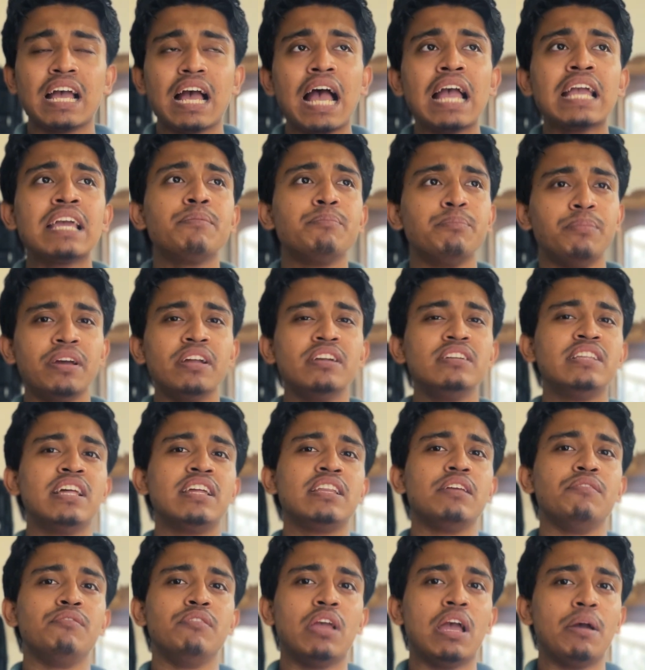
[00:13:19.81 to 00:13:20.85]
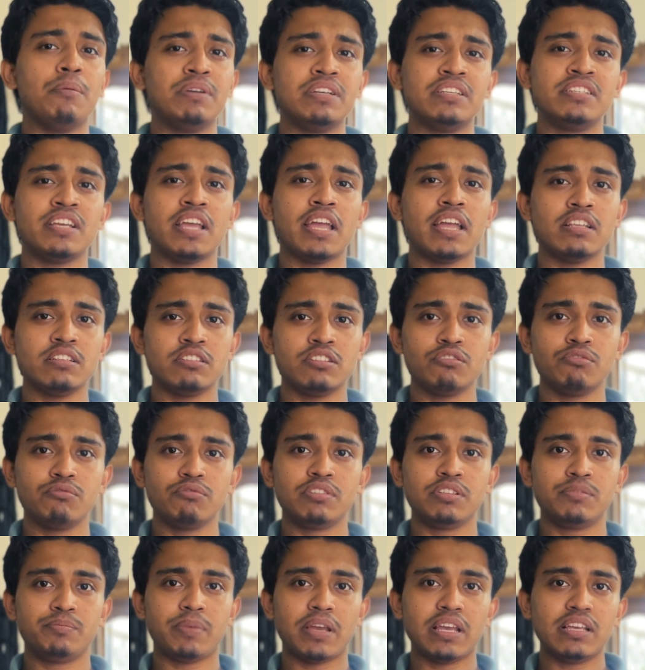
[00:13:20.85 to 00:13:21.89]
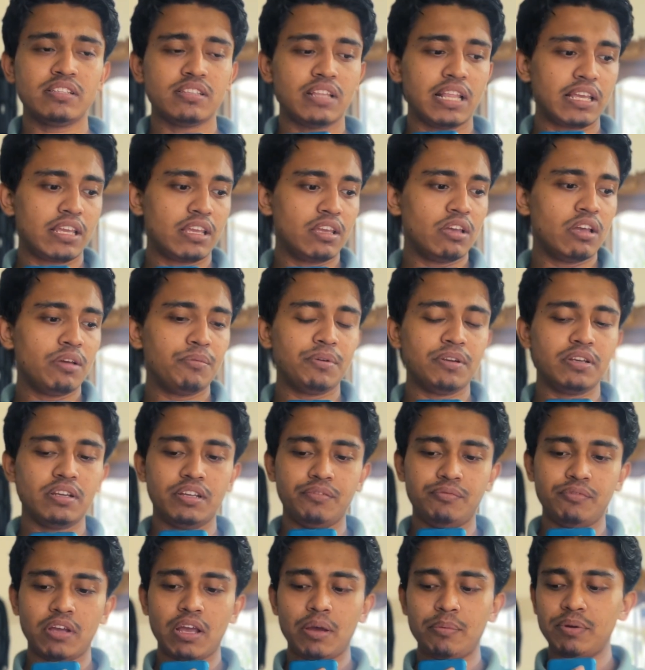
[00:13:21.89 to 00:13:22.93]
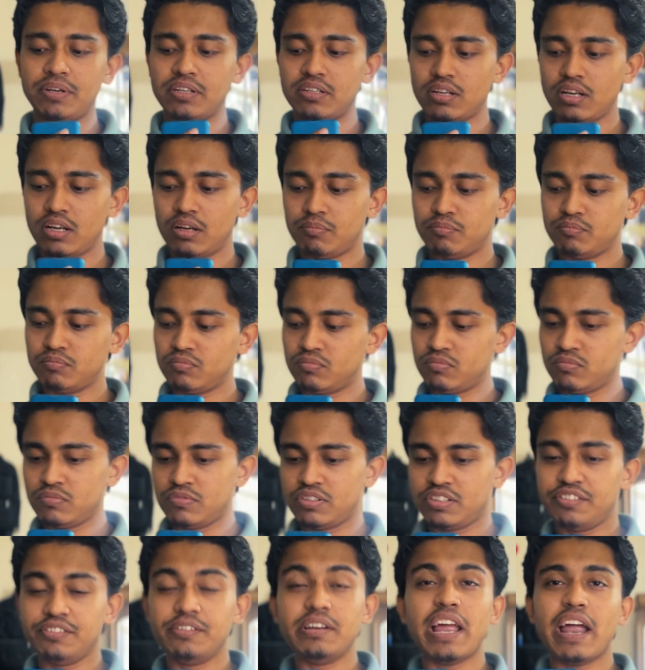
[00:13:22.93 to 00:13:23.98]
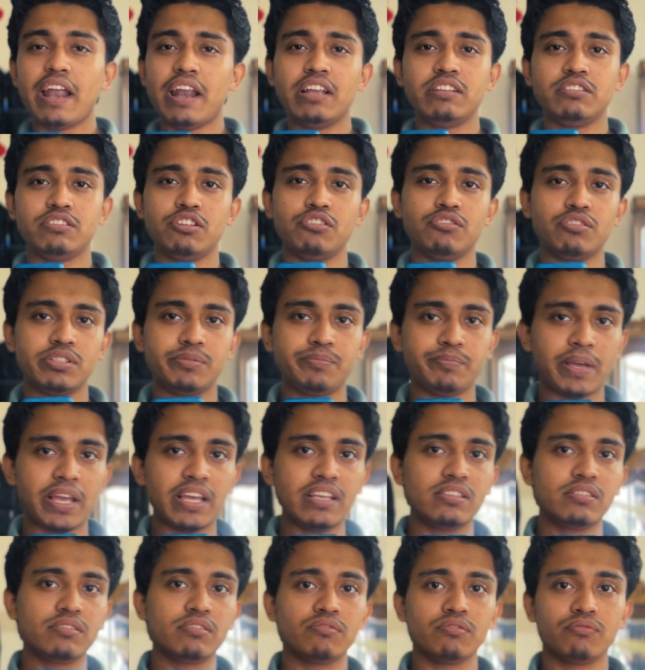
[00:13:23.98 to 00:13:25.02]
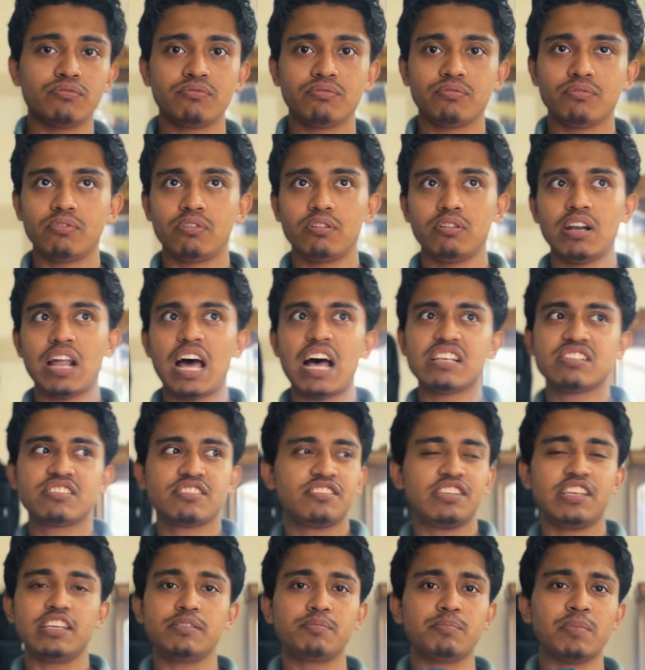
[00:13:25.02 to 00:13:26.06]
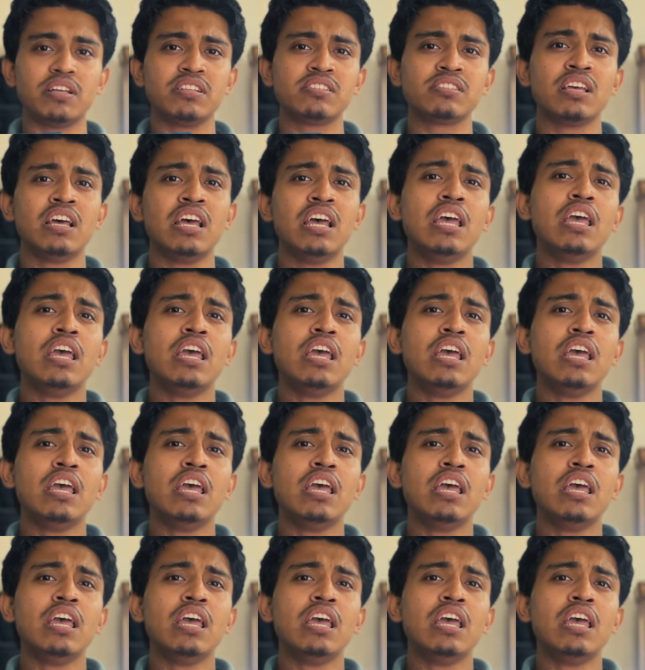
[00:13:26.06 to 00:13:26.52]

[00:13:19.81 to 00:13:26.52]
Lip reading: I can bet that if you haven't changed your space, like if you haven't rearranged your space for last 6 months,